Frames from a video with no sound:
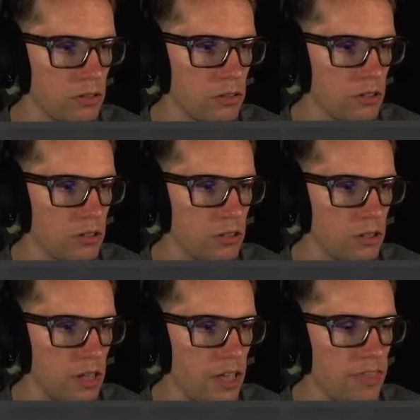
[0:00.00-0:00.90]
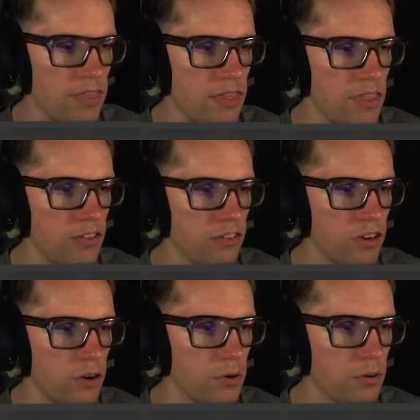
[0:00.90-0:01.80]
At this
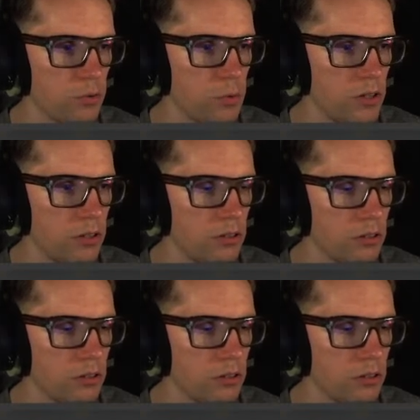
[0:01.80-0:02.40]
hour as well.